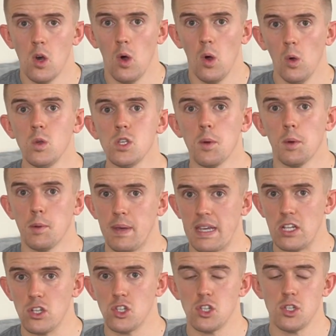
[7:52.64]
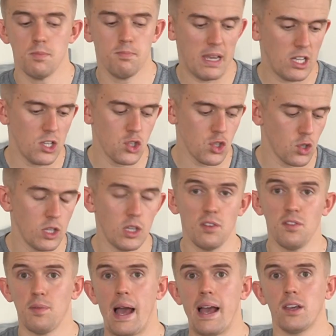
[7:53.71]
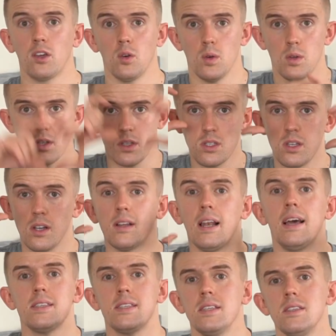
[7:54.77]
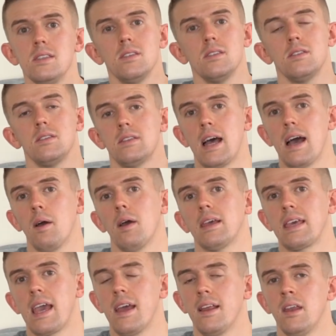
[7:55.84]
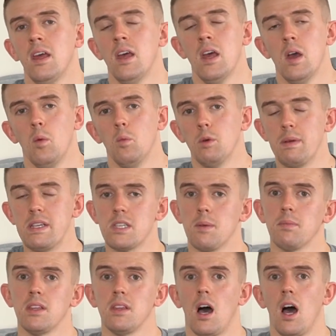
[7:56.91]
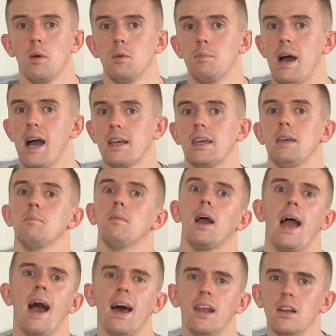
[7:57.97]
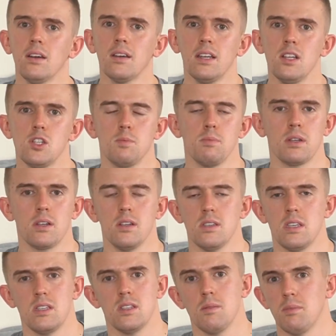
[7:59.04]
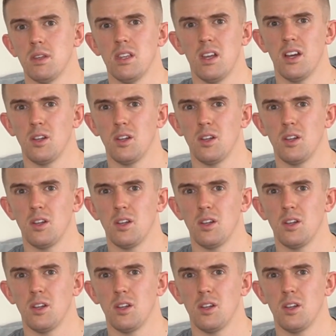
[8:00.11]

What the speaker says: Also at the beach, making sure that you pack your sunglasses. That again would be something that I would pack in my hand luggage because it's something that I